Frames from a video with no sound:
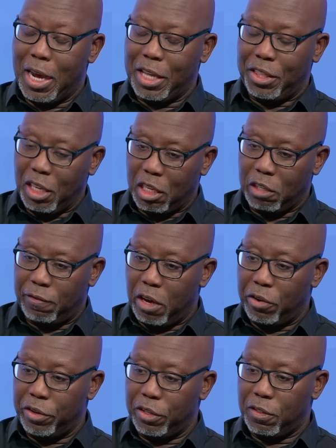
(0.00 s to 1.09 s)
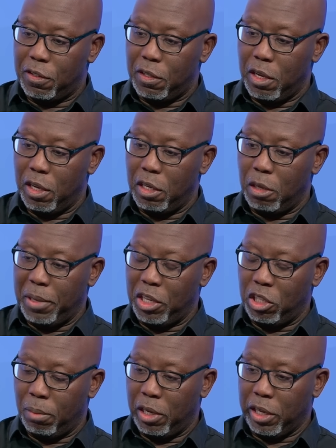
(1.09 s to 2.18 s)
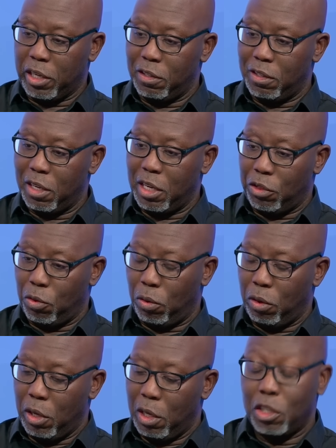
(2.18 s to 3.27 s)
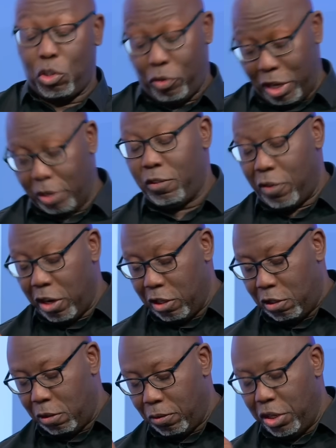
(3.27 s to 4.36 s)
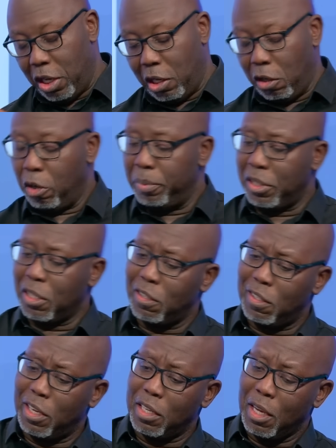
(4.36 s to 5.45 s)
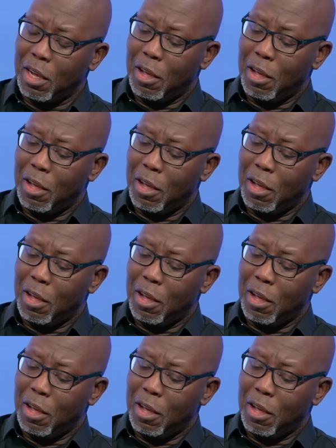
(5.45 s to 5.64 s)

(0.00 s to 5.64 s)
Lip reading: I think as far as the PGMOL are concerned, as far as Jürgen Klopp is concerned,